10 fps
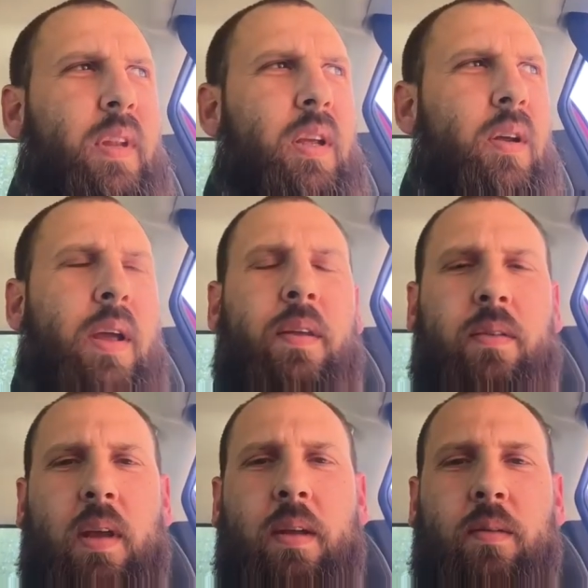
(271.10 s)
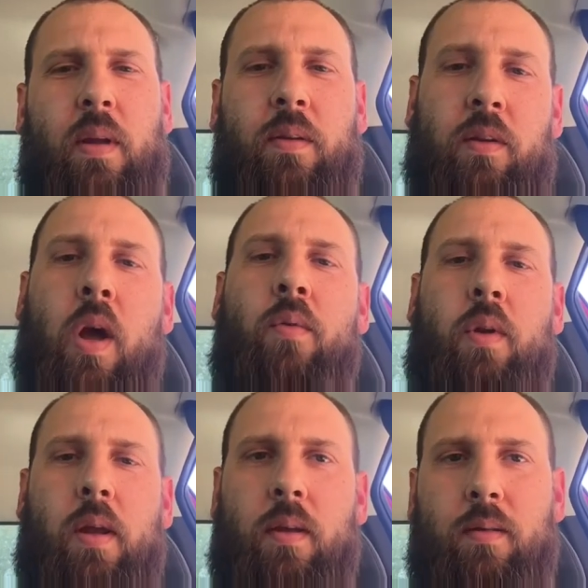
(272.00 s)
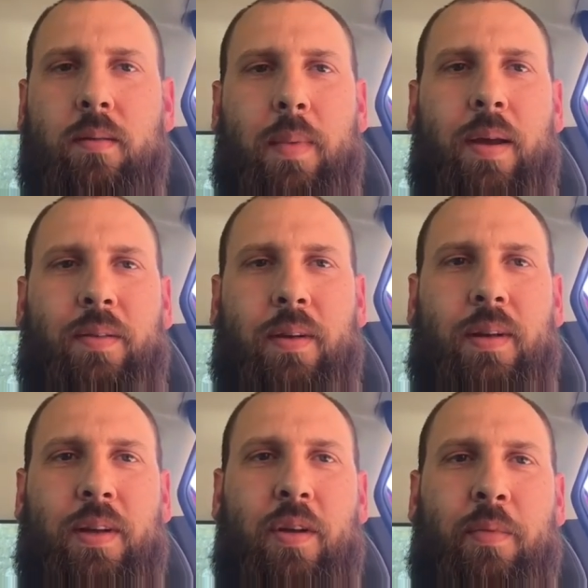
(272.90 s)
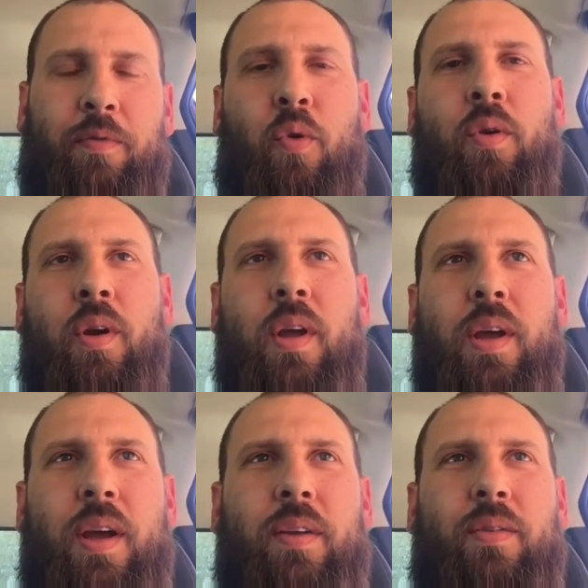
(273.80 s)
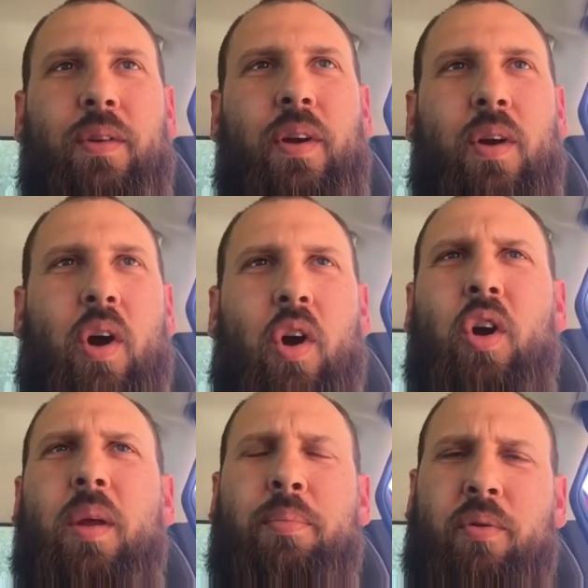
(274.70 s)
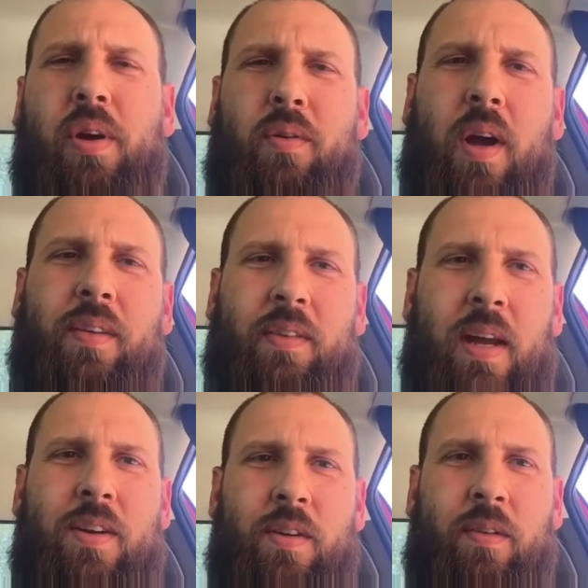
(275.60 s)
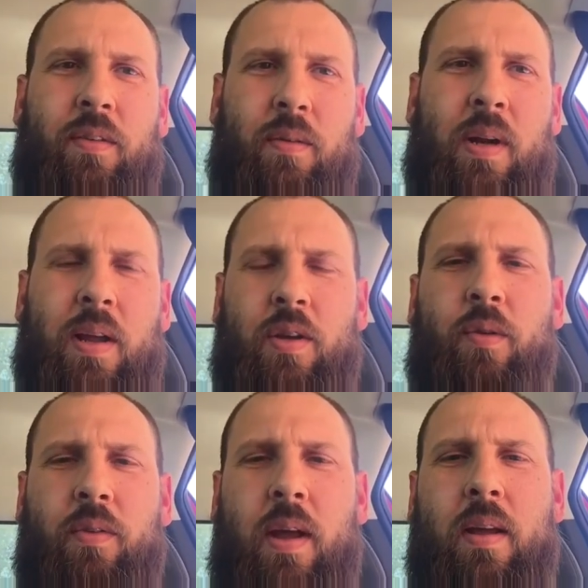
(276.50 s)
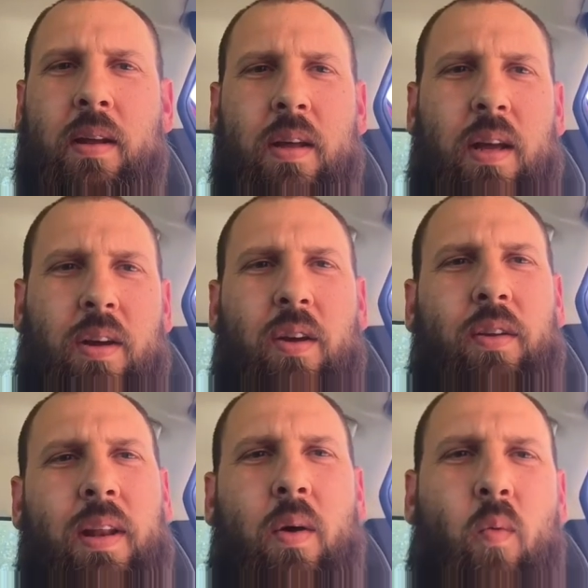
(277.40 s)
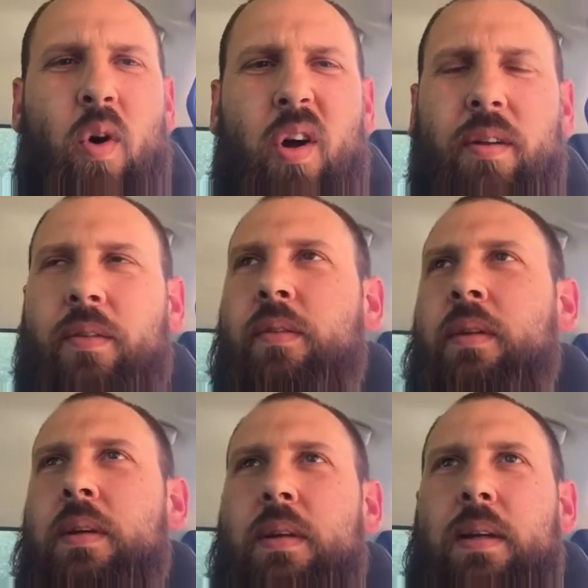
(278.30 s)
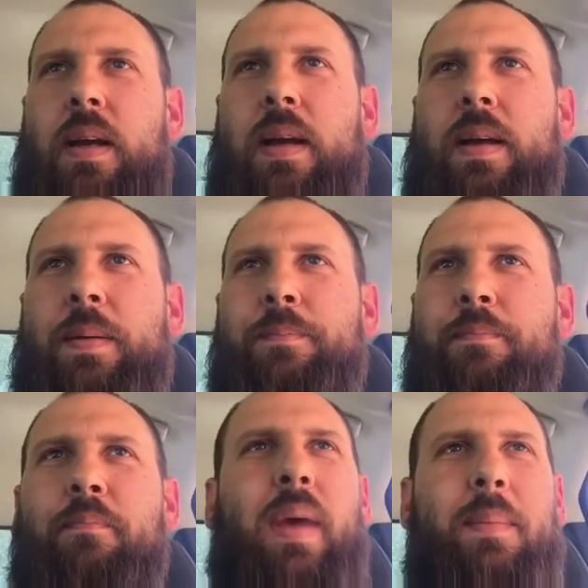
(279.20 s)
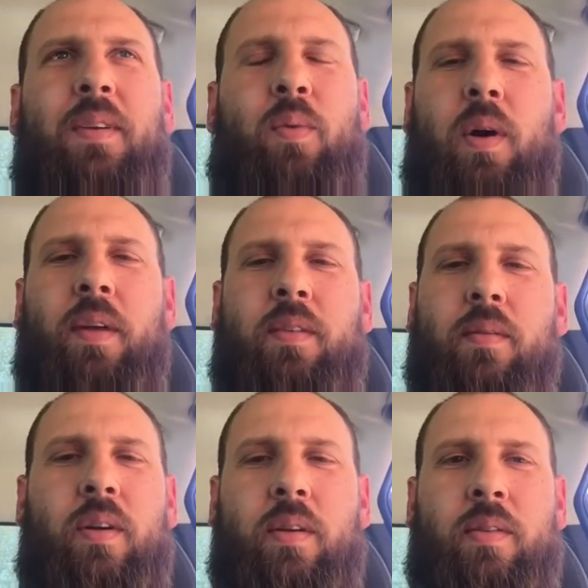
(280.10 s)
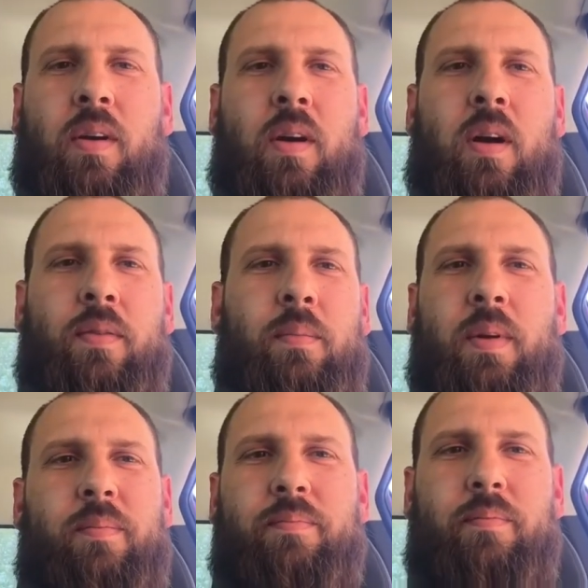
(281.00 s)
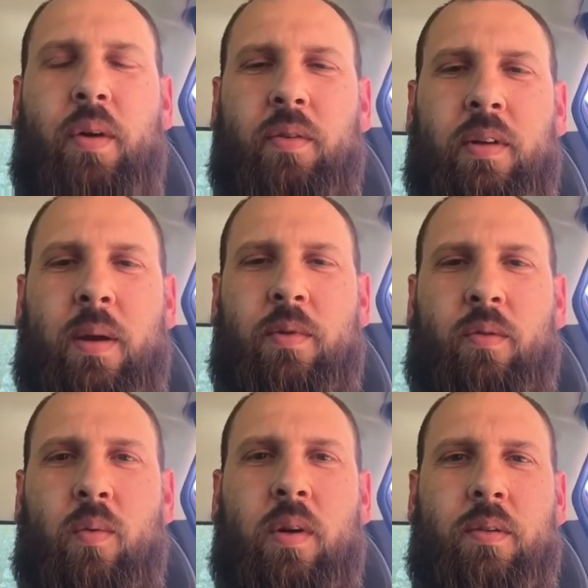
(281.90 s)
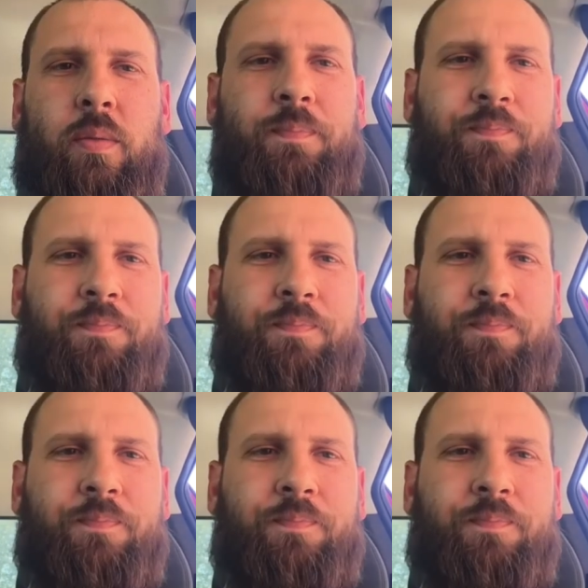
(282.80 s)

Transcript: He's lonely, basically. Before it's early pre-rut stages is when I use that. You're looking at once. Maybe twice every so often, but most of the time just once.